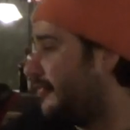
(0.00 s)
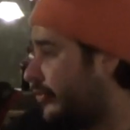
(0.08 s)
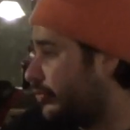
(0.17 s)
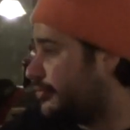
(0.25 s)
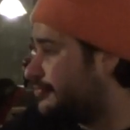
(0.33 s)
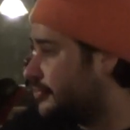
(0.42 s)

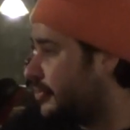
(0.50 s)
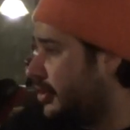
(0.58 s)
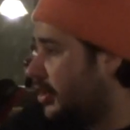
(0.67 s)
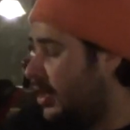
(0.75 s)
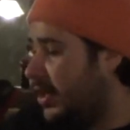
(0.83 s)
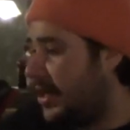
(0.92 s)
food.
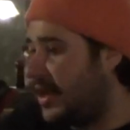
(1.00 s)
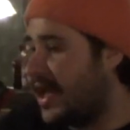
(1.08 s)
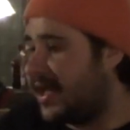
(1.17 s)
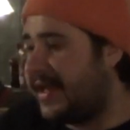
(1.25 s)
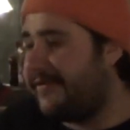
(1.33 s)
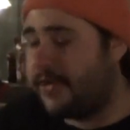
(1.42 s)

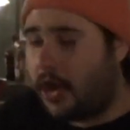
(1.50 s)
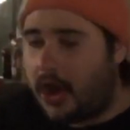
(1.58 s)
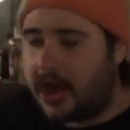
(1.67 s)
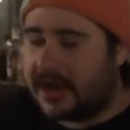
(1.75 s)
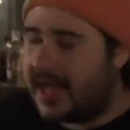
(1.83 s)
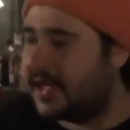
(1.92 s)
Like if you
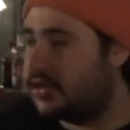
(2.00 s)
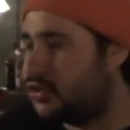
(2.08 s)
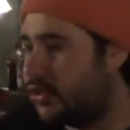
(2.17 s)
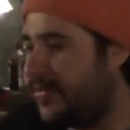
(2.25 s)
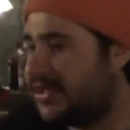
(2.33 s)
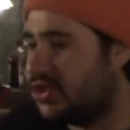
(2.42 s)
are like a
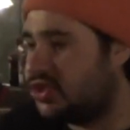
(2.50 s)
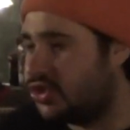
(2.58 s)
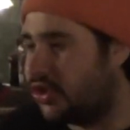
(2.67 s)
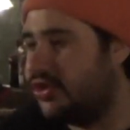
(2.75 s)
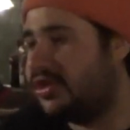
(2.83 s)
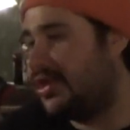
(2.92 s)
true Mexican
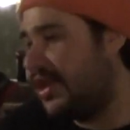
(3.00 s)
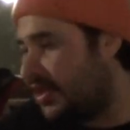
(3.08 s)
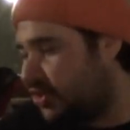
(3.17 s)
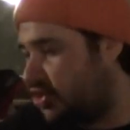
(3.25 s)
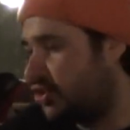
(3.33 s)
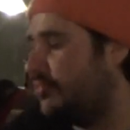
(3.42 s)
joint,
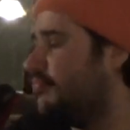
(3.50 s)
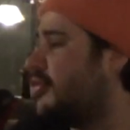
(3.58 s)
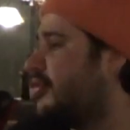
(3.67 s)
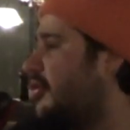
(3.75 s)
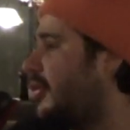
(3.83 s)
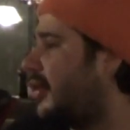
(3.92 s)
they
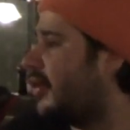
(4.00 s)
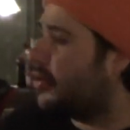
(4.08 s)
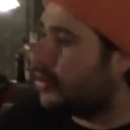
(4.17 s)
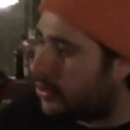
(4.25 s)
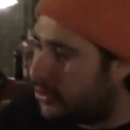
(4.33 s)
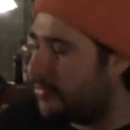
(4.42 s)

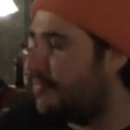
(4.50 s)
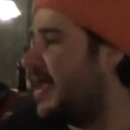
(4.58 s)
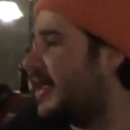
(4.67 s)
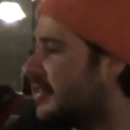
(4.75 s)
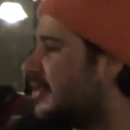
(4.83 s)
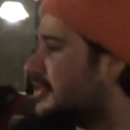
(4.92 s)
could
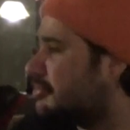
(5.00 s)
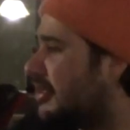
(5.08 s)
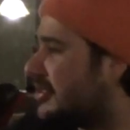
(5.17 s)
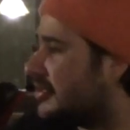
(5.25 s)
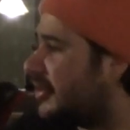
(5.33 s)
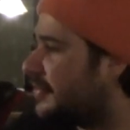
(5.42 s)
make this.
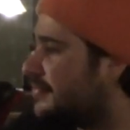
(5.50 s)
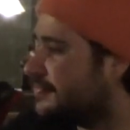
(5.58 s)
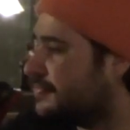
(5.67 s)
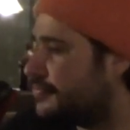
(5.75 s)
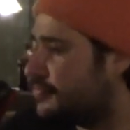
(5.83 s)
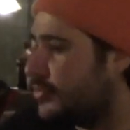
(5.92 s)

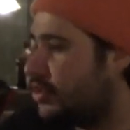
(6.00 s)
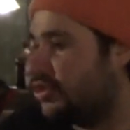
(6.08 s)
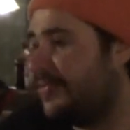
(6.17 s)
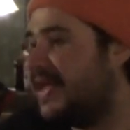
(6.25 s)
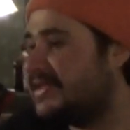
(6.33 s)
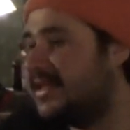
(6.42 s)

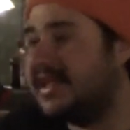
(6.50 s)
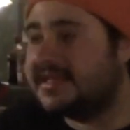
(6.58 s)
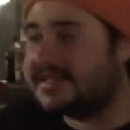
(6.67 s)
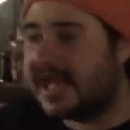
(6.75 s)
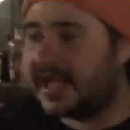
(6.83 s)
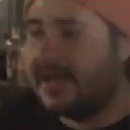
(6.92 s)
So basically,
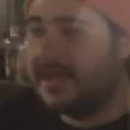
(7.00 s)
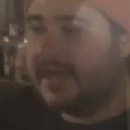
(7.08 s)
it's like